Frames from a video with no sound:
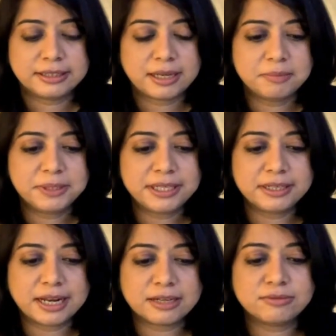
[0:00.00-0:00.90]
The company
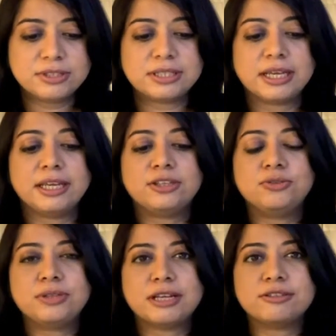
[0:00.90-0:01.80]
announced a
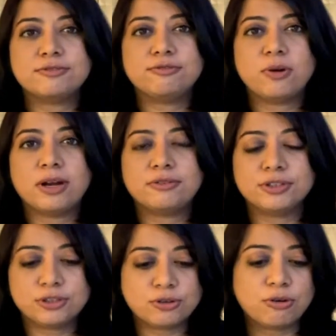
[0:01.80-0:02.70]

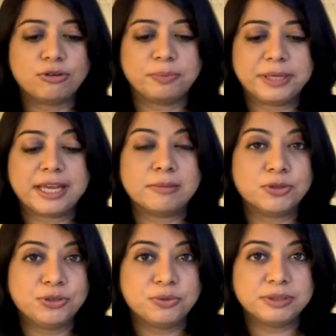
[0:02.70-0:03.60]
2,400 crore rupee
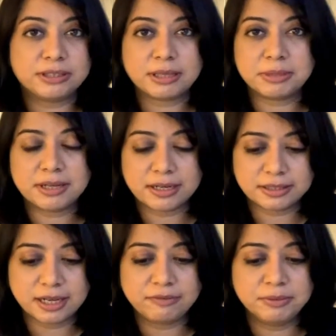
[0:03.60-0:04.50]
MOU with the Tamil
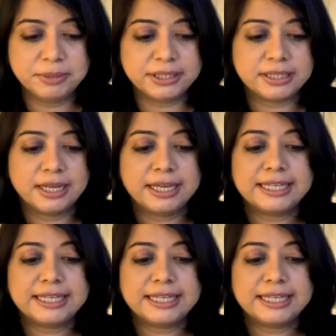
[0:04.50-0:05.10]
Nadu government